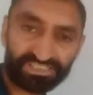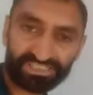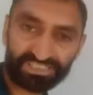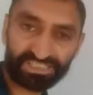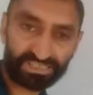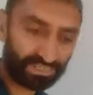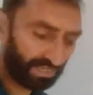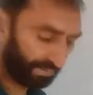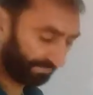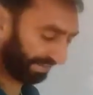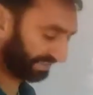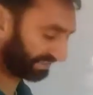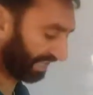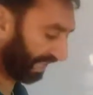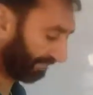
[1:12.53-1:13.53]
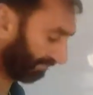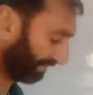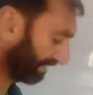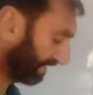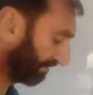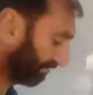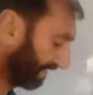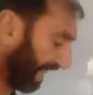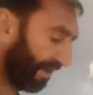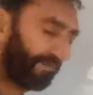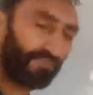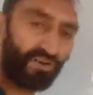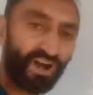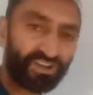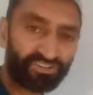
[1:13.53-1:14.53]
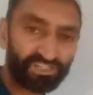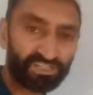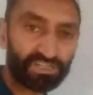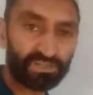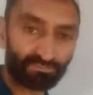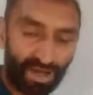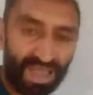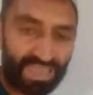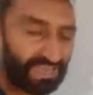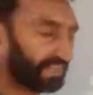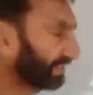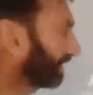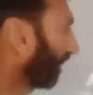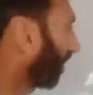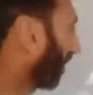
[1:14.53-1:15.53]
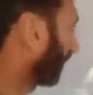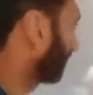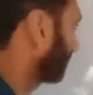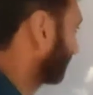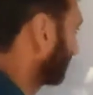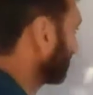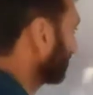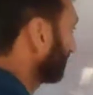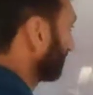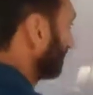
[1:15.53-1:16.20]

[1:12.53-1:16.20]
C. For example, if we have a function file in the hard disk